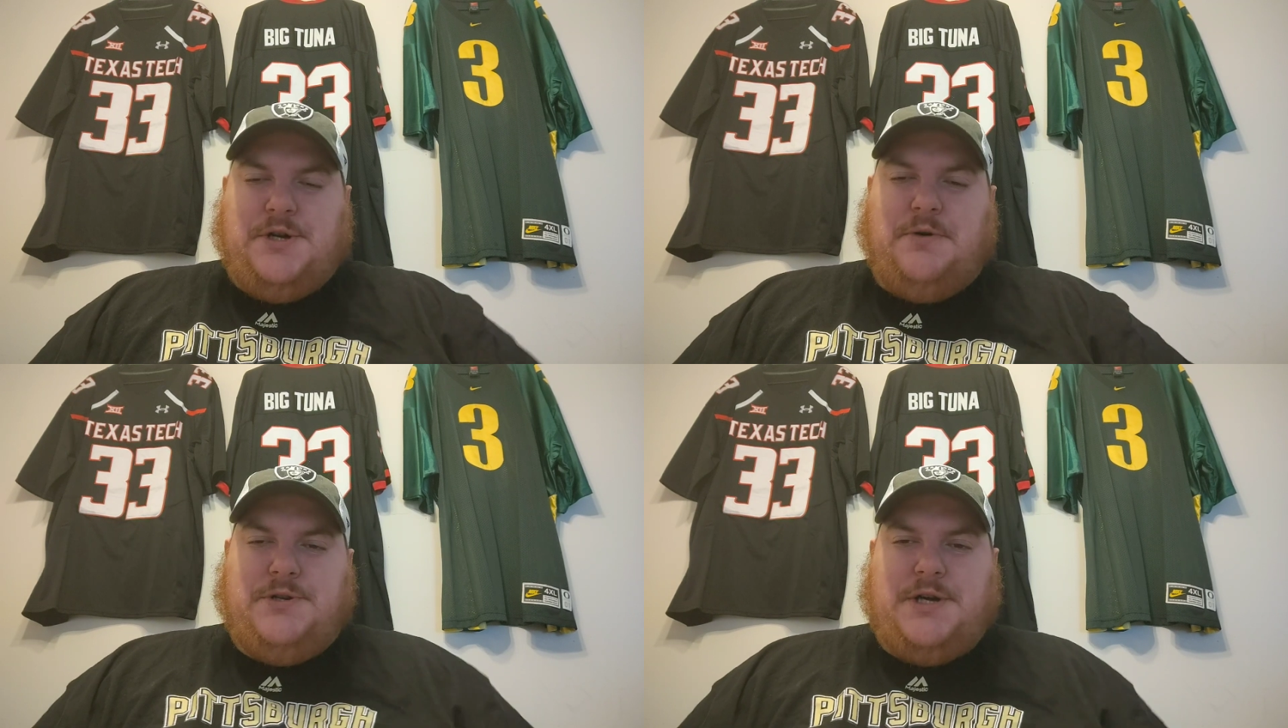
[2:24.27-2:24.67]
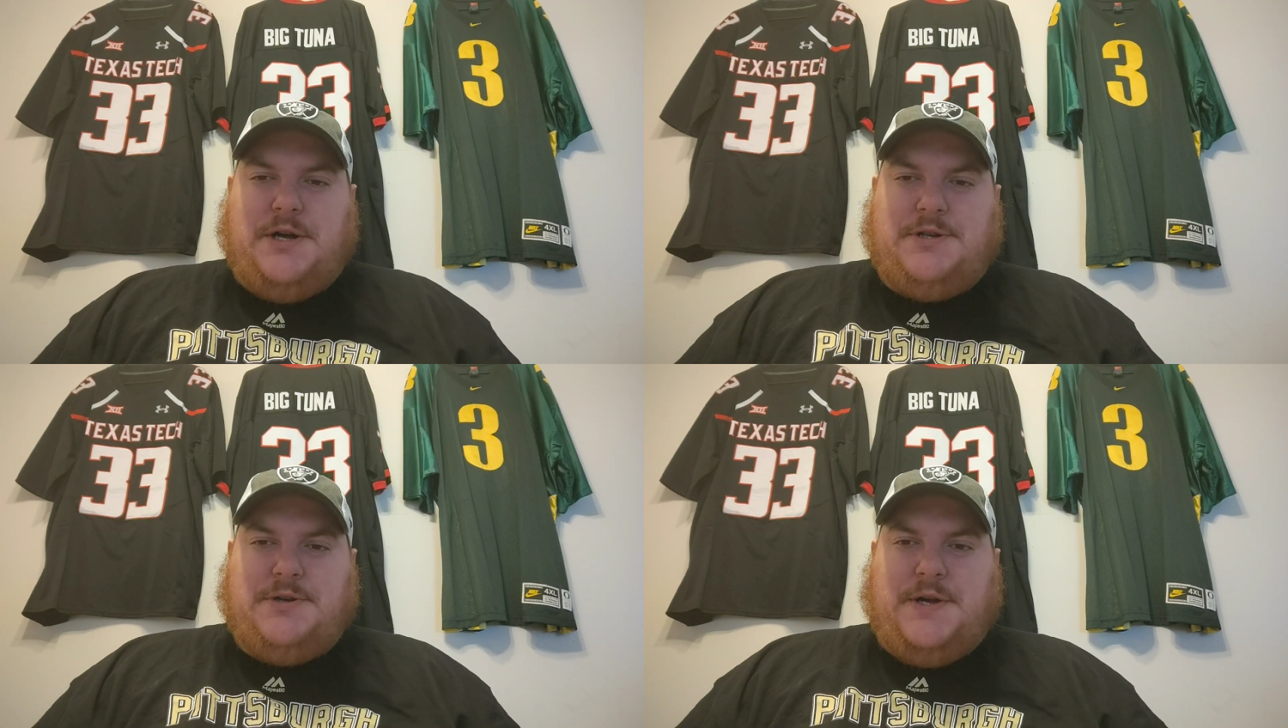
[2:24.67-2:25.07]
Joe
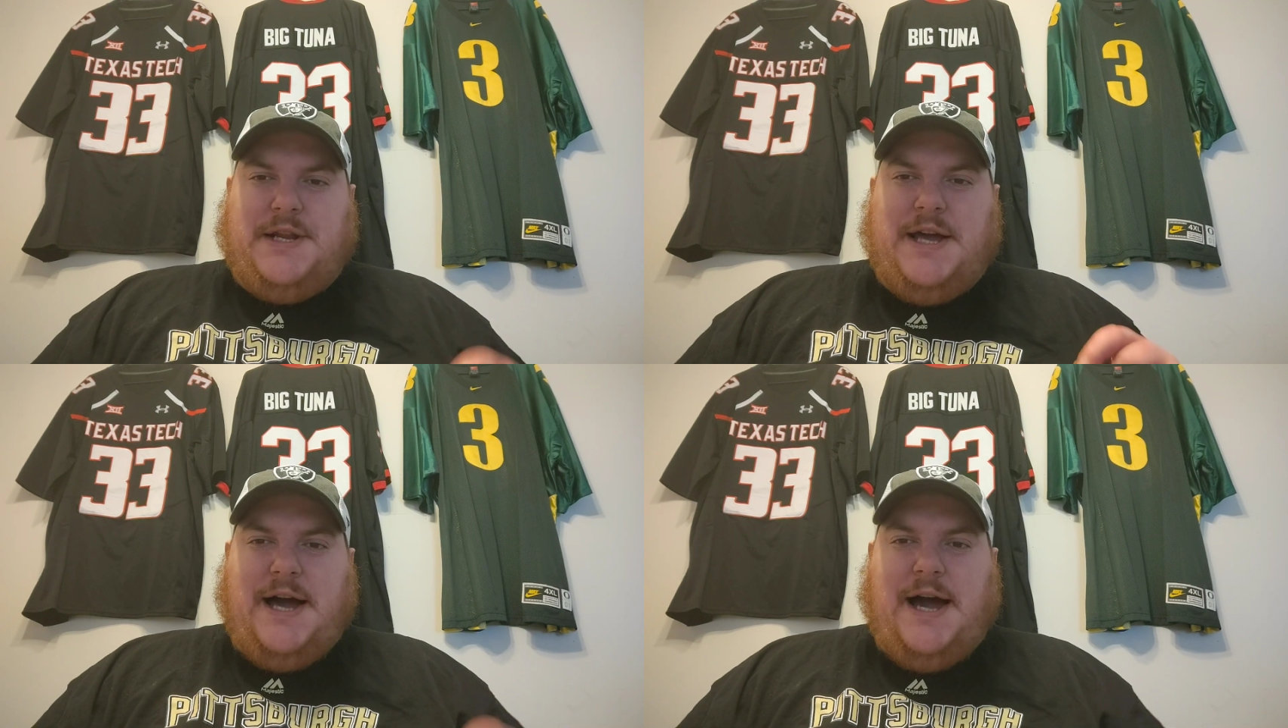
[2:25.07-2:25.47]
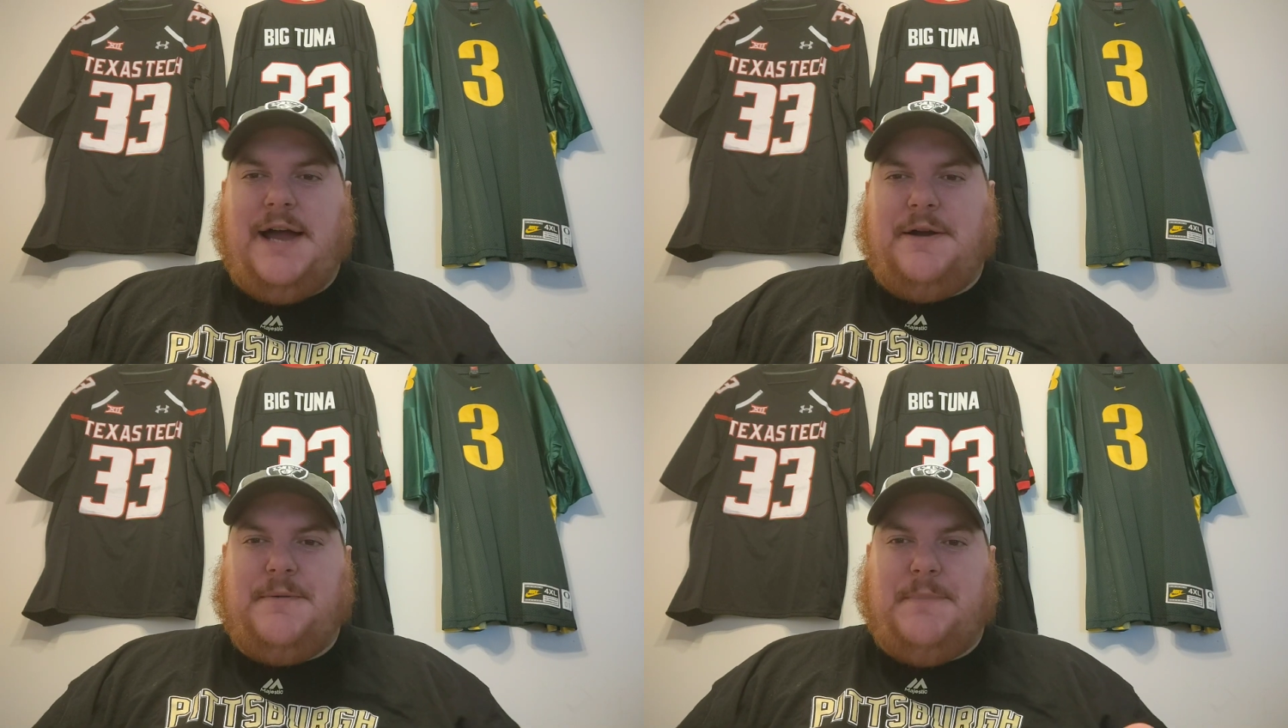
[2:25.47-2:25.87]
Judge are getting
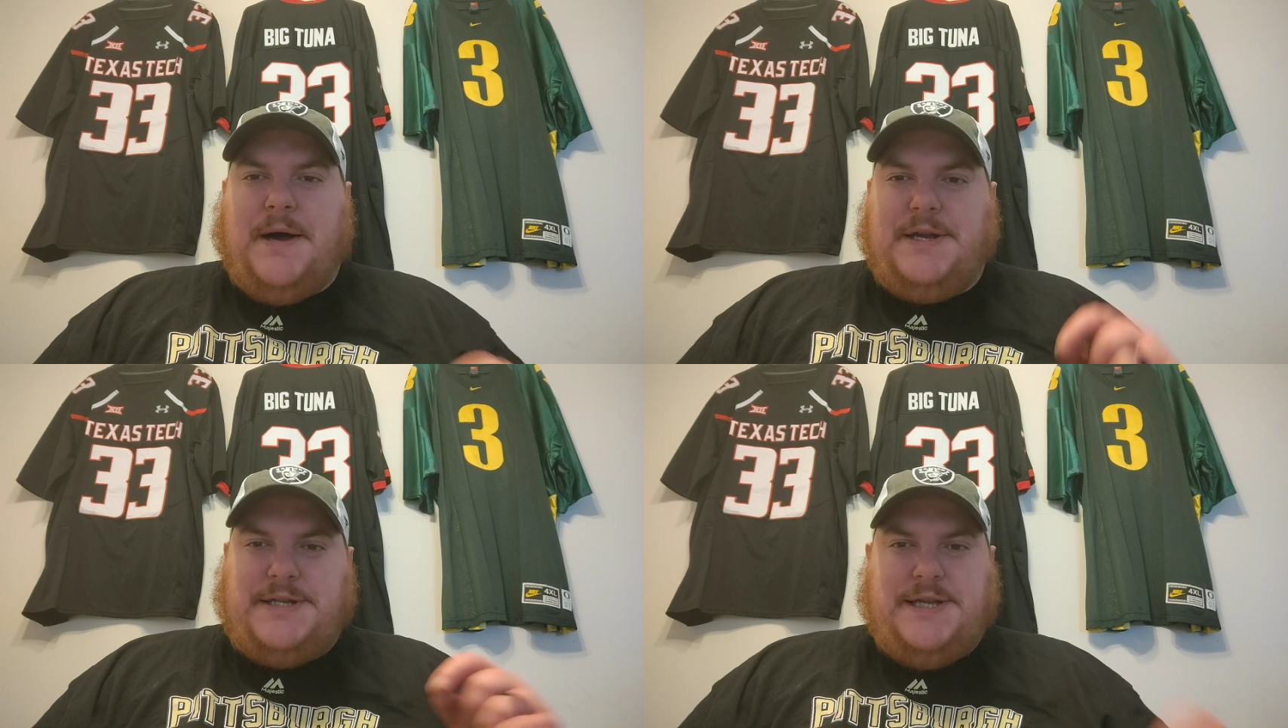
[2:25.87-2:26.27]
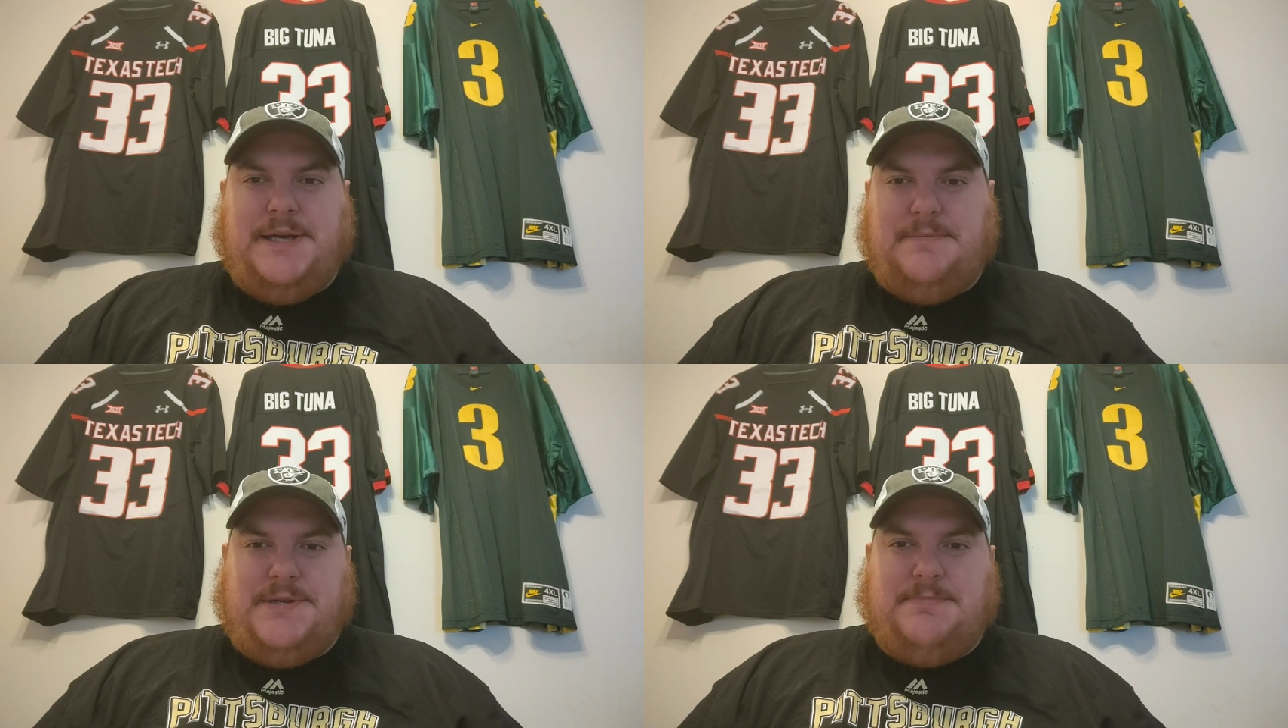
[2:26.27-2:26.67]
hired by teams,